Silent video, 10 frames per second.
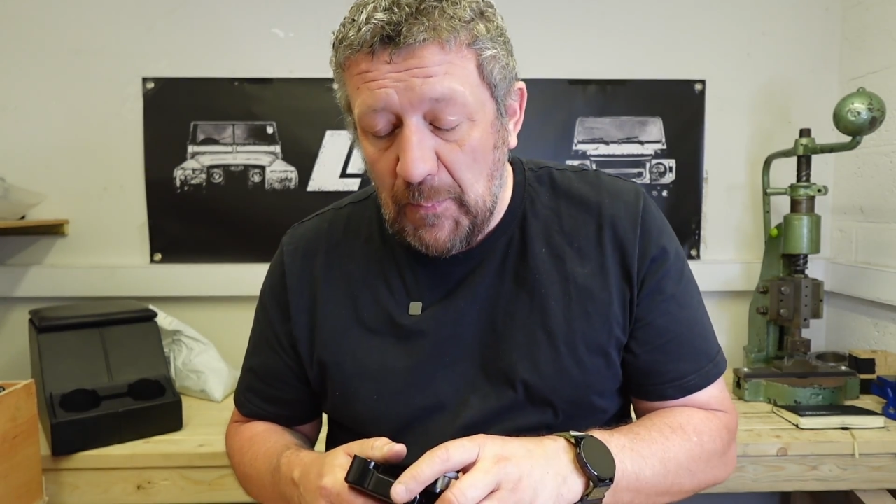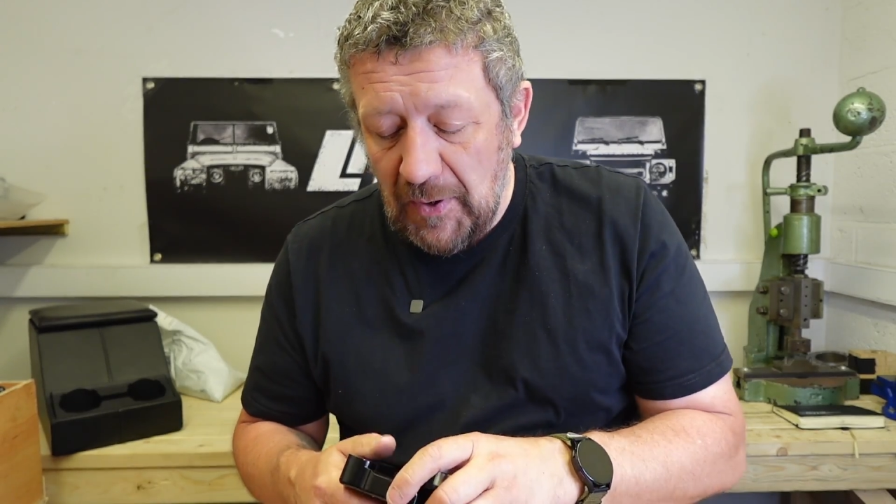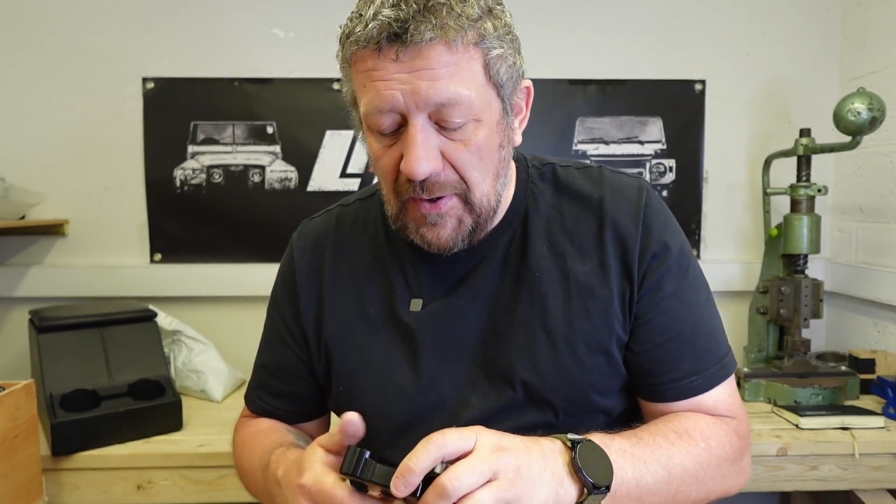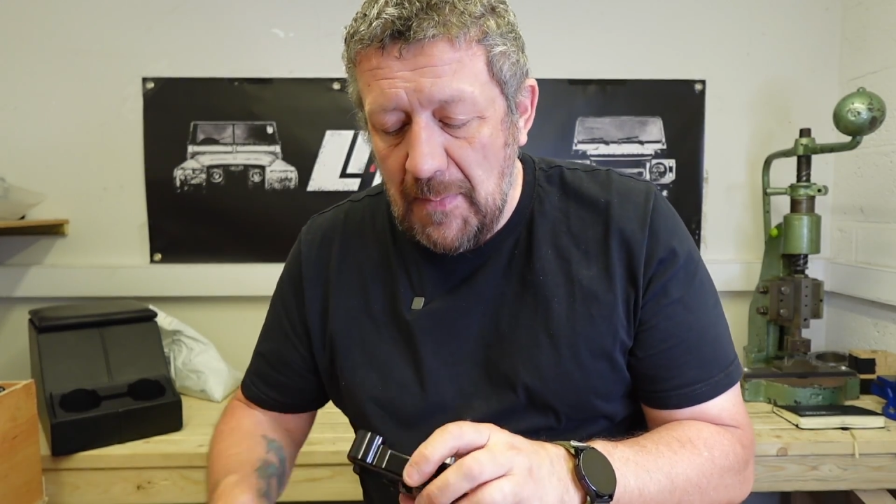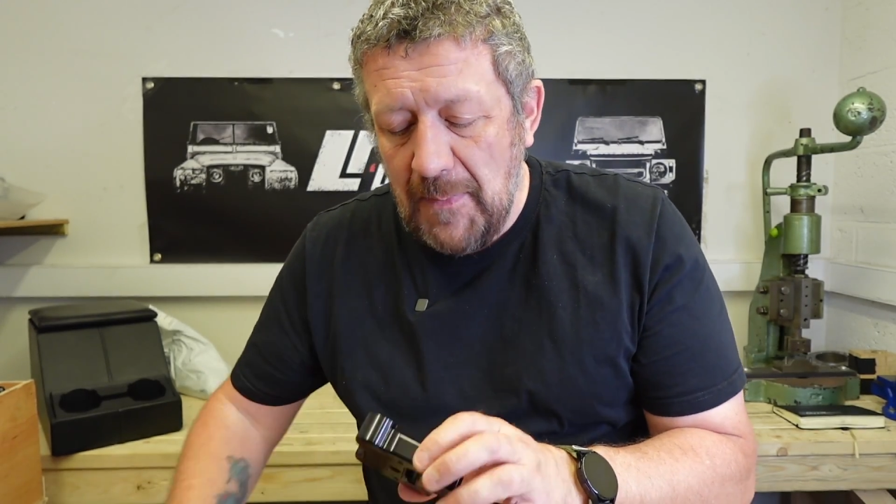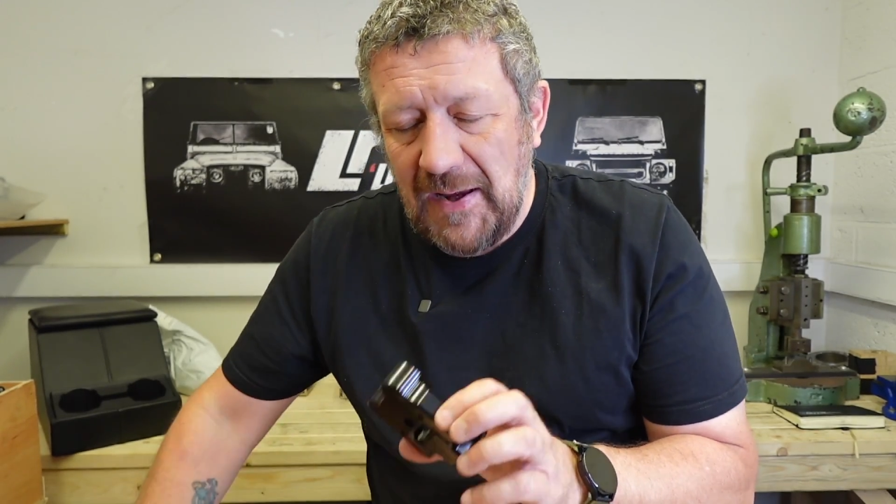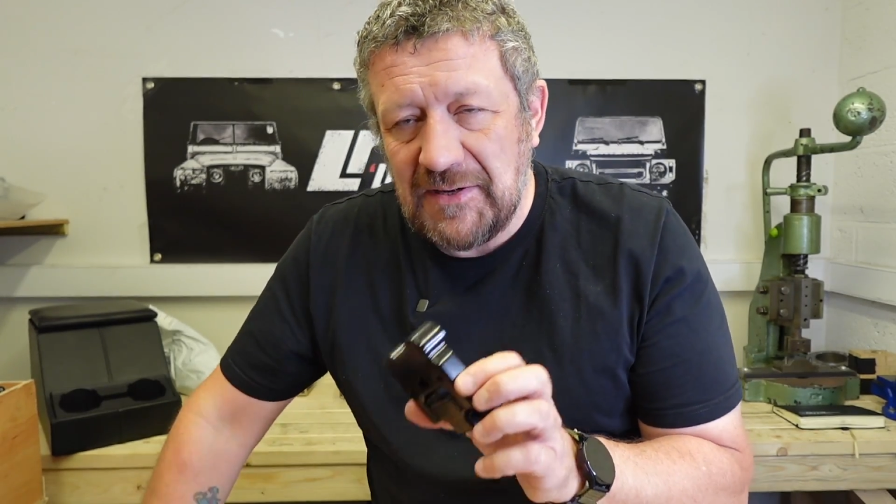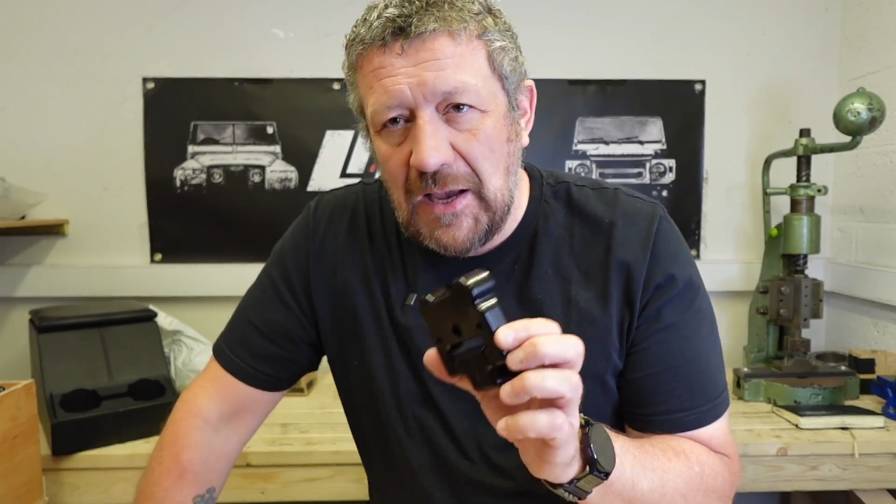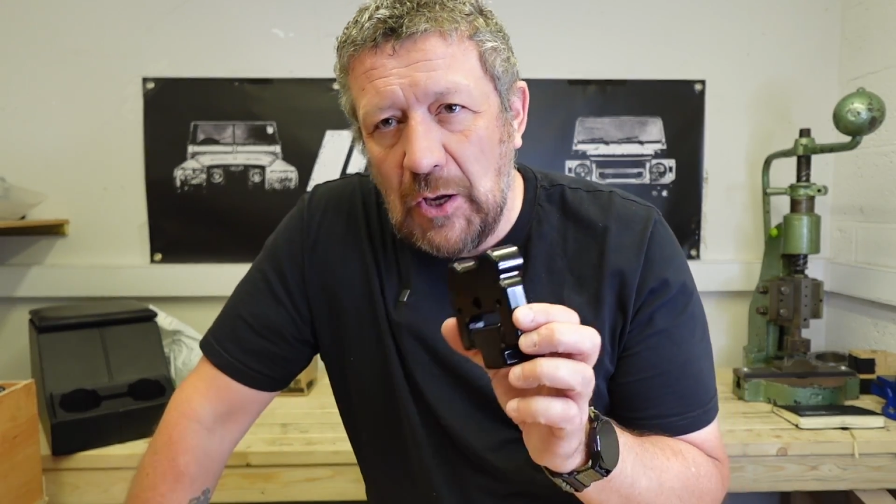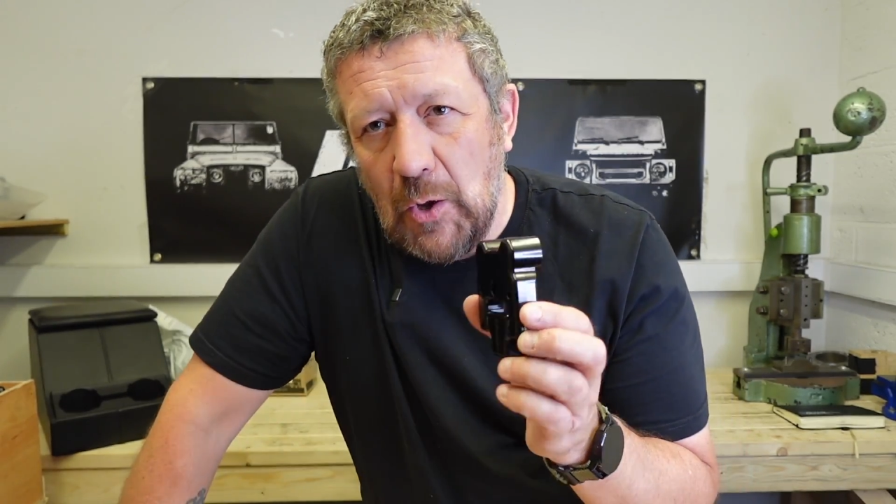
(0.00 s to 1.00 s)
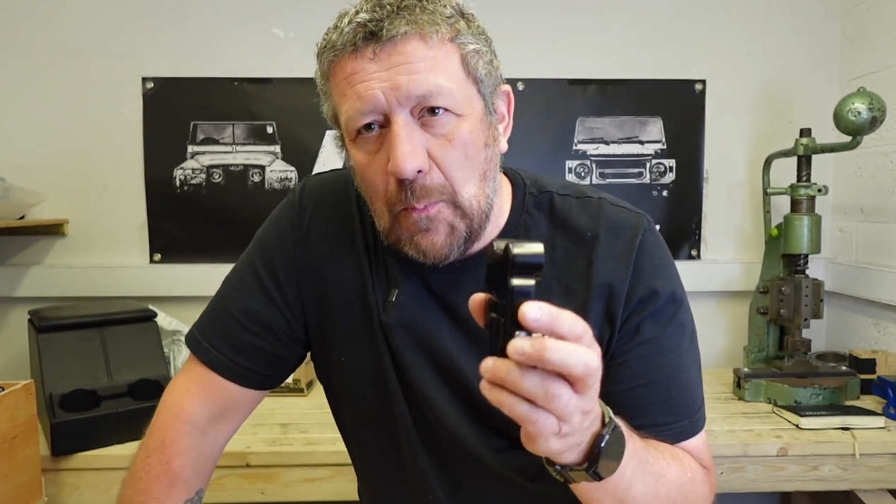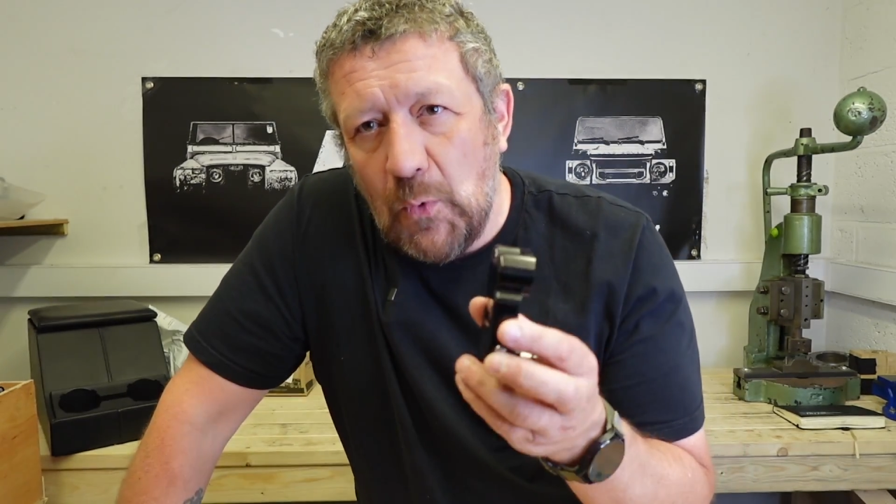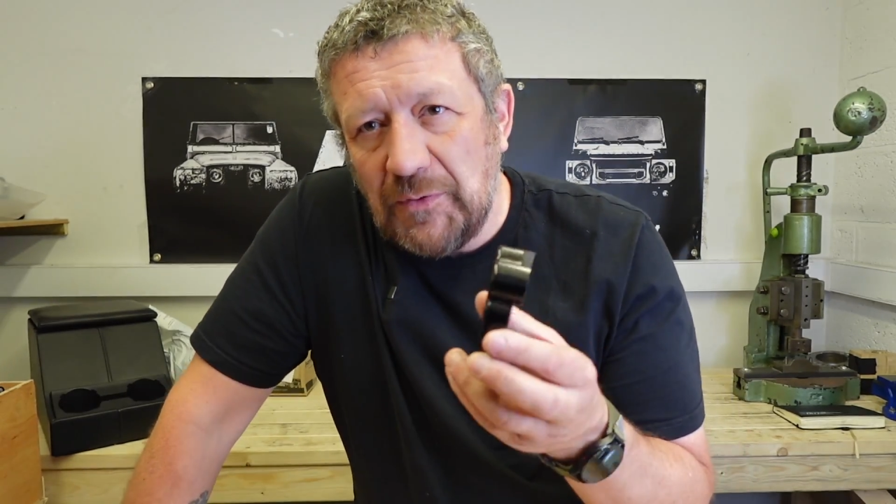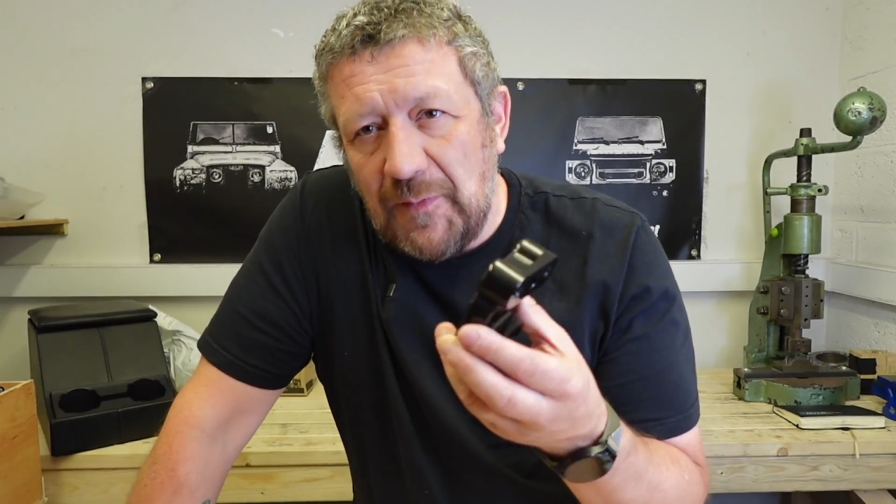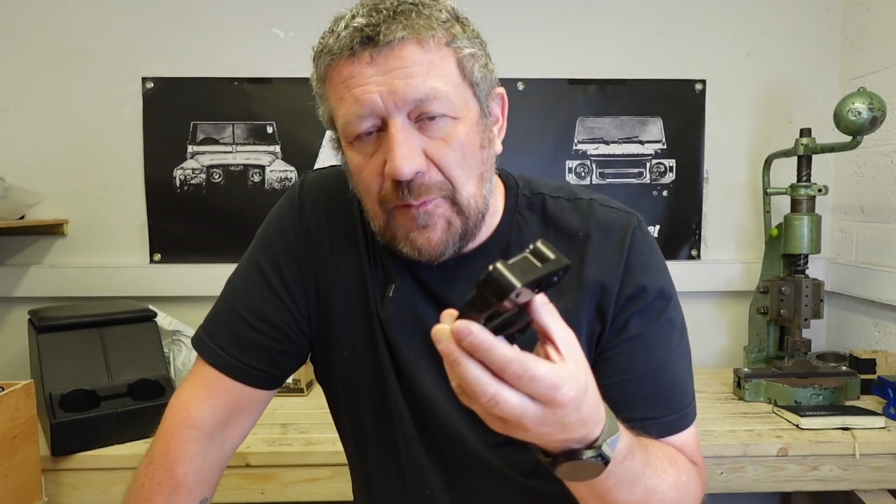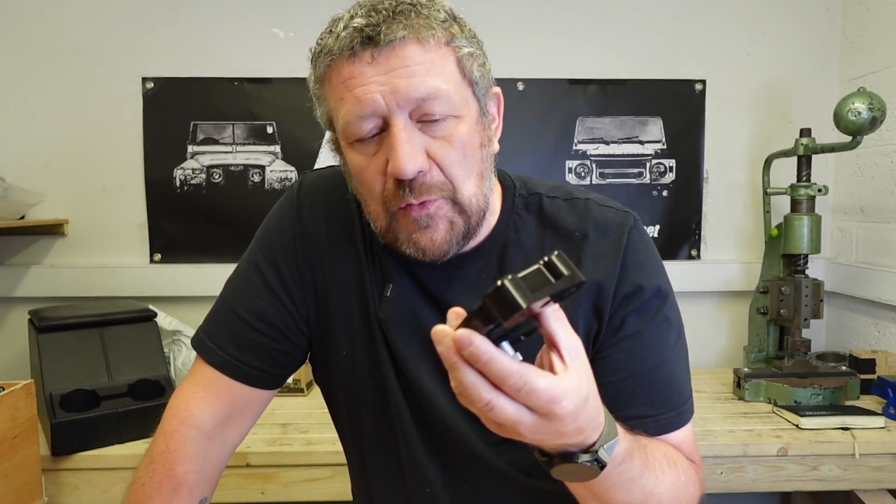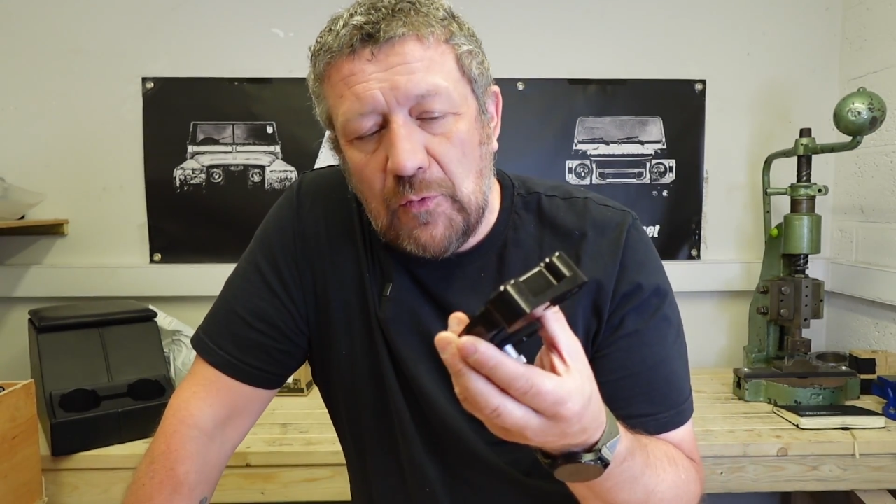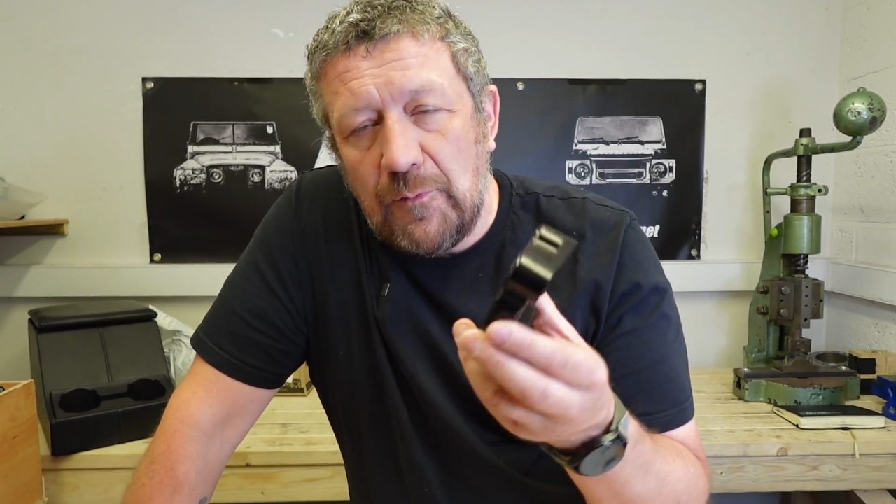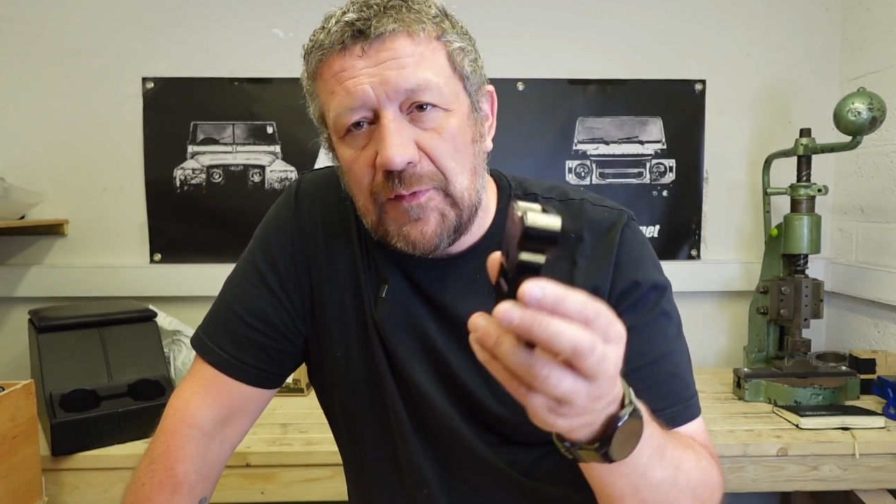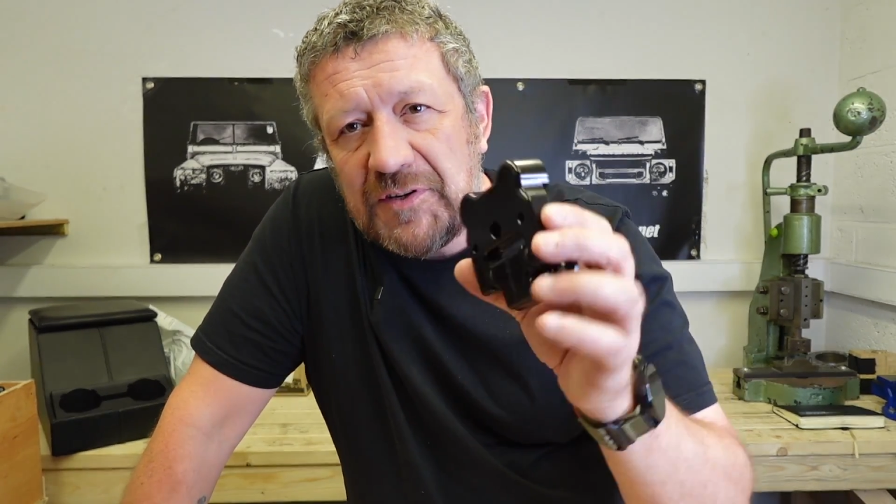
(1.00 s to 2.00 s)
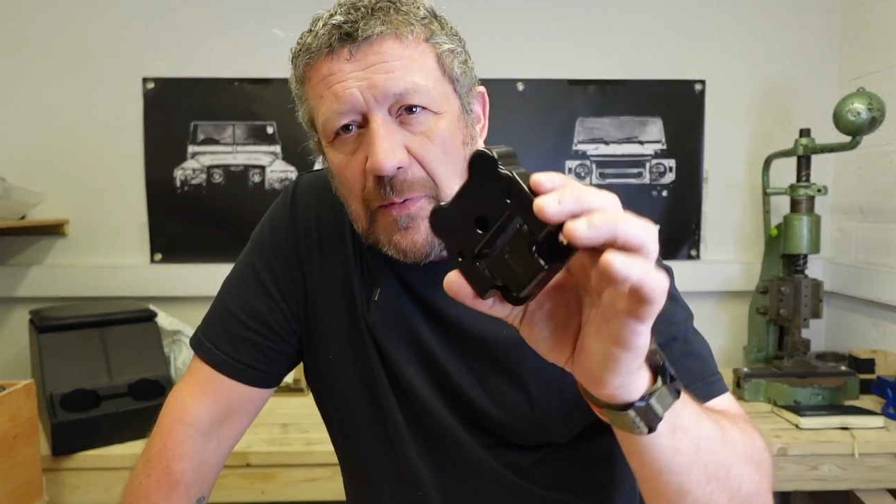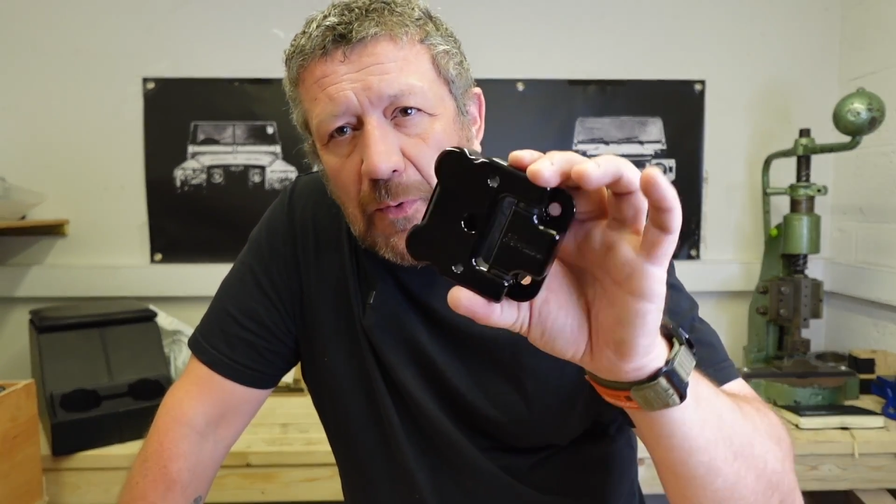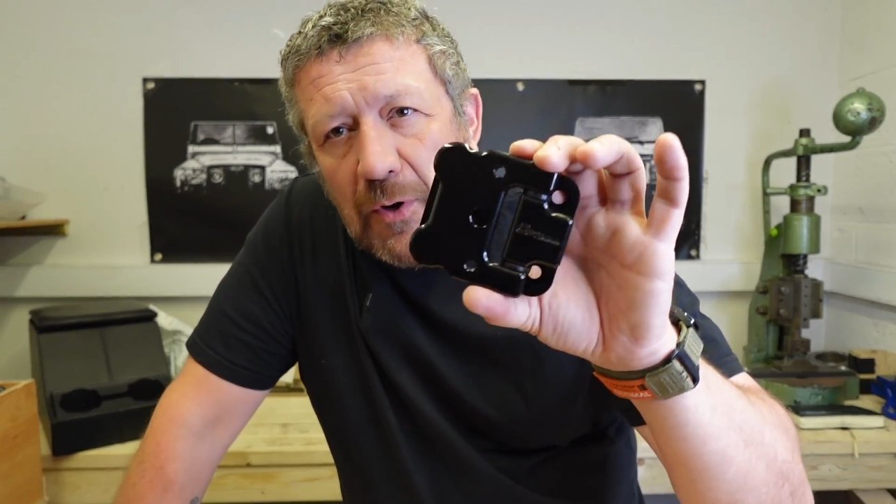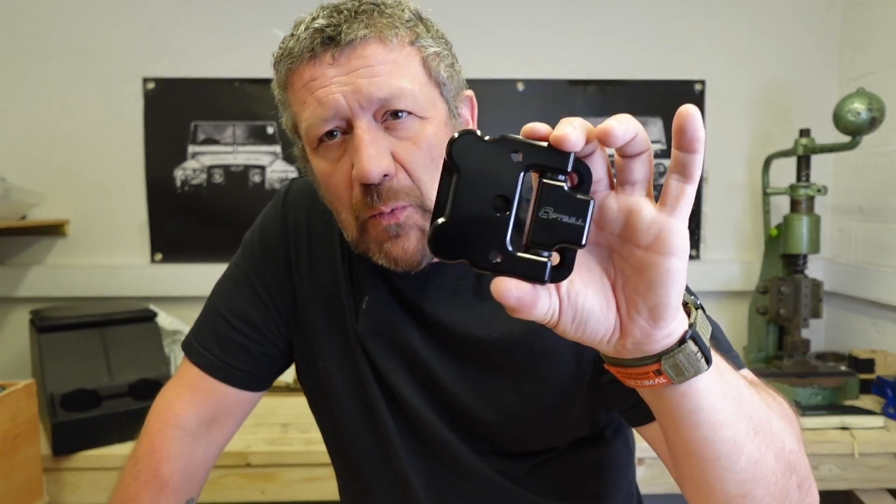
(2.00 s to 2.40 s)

but it makes it a lot more difficult for someone